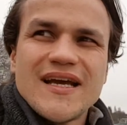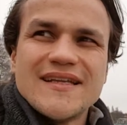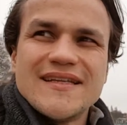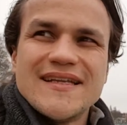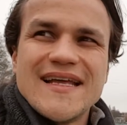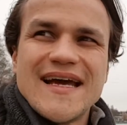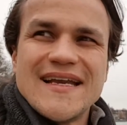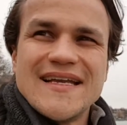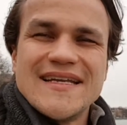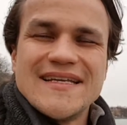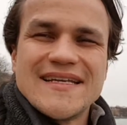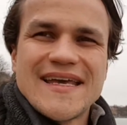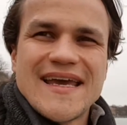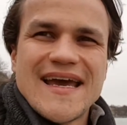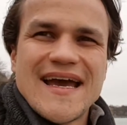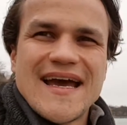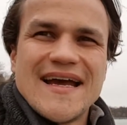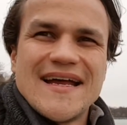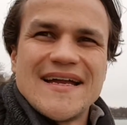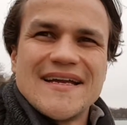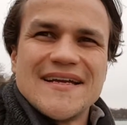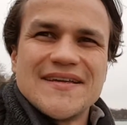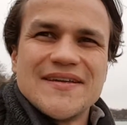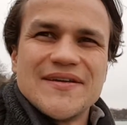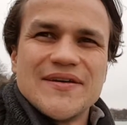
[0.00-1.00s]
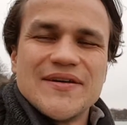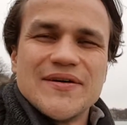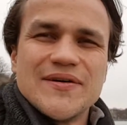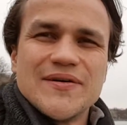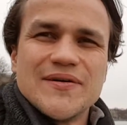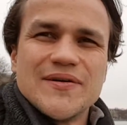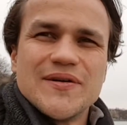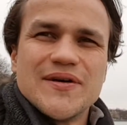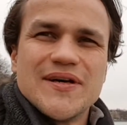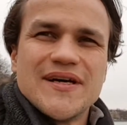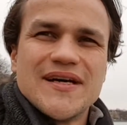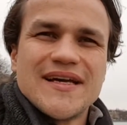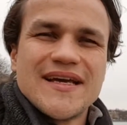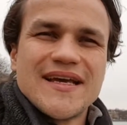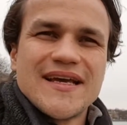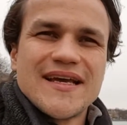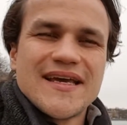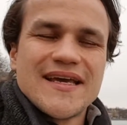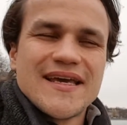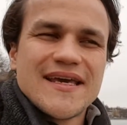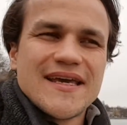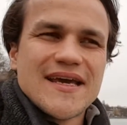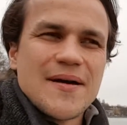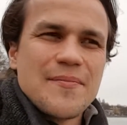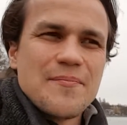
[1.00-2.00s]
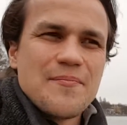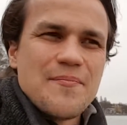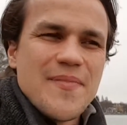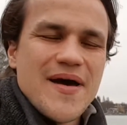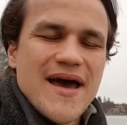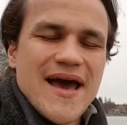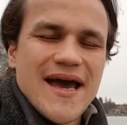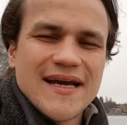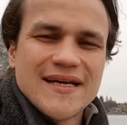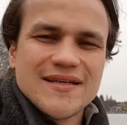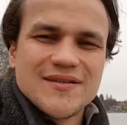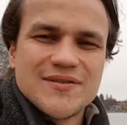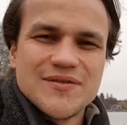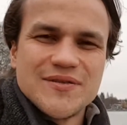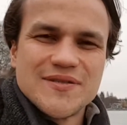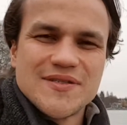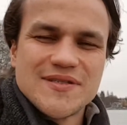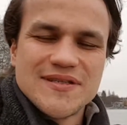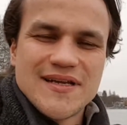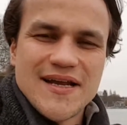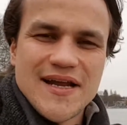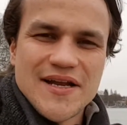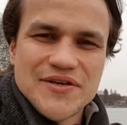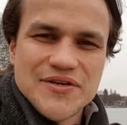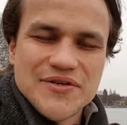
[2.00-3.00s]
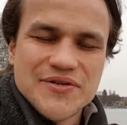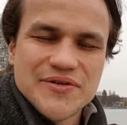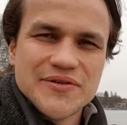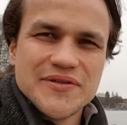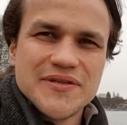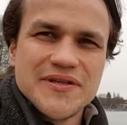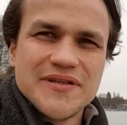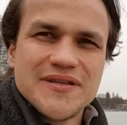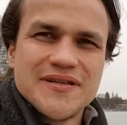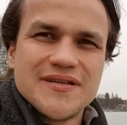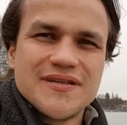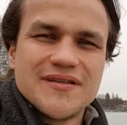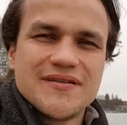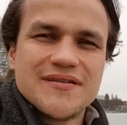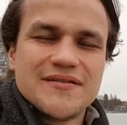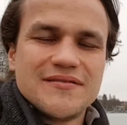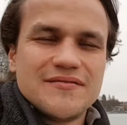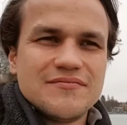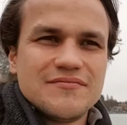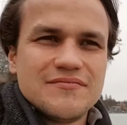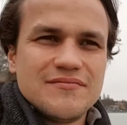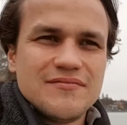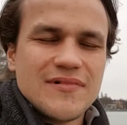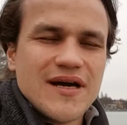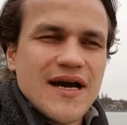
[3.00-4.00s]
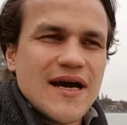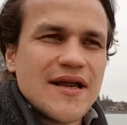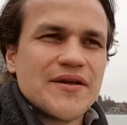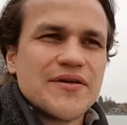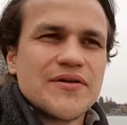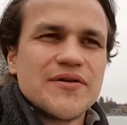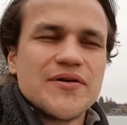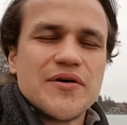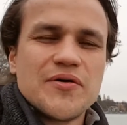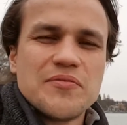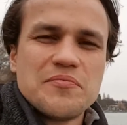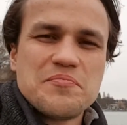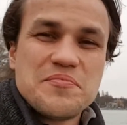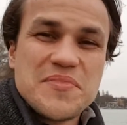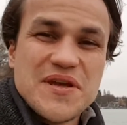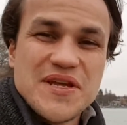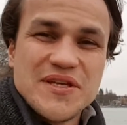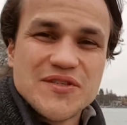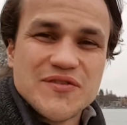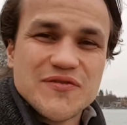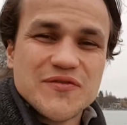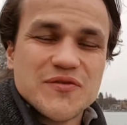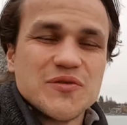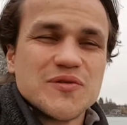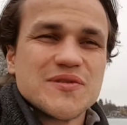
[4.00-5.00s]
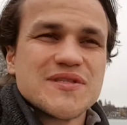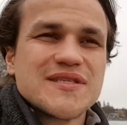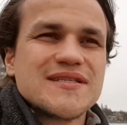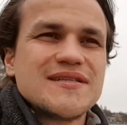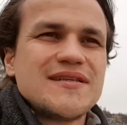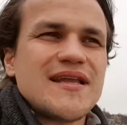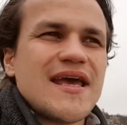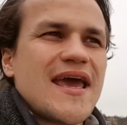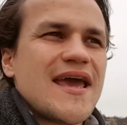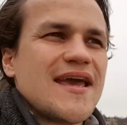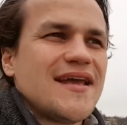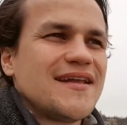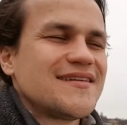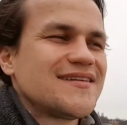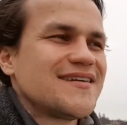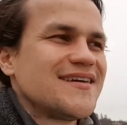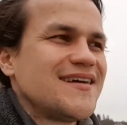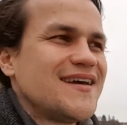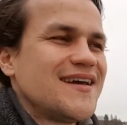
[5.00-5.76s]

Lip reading: that it can, you know, come back to its natural, I don't know, peaceful state.